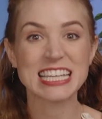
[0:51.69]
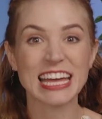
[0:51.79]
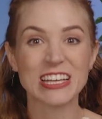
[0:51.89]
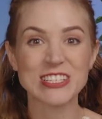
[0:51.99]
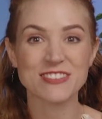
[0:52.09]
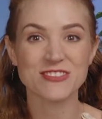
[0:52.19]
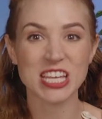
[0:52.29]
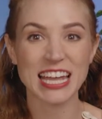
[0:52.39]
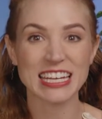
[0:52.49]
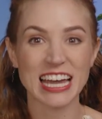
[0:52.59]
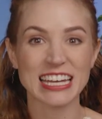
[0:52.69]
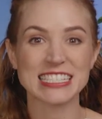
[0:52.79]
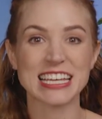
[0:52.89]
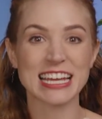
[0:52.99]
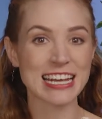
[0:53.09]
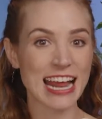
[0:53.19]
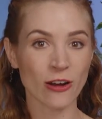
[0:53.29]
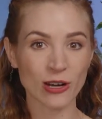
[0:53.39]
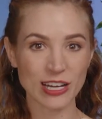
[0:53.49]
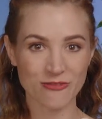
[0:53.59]
Tales of Xadia is a
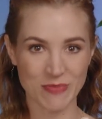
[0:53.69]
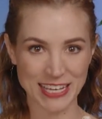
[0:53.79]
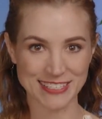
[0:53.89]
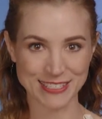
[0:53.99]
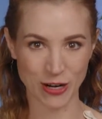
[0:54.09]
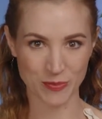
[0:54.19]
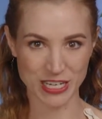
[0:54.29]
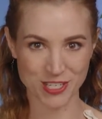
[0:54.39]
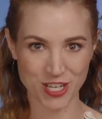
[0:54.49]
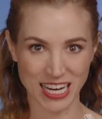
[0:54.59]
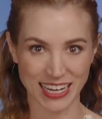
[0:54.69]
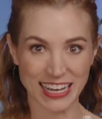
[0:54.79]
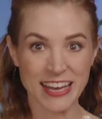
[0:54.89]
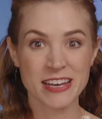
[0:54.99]
narrative-based RPG.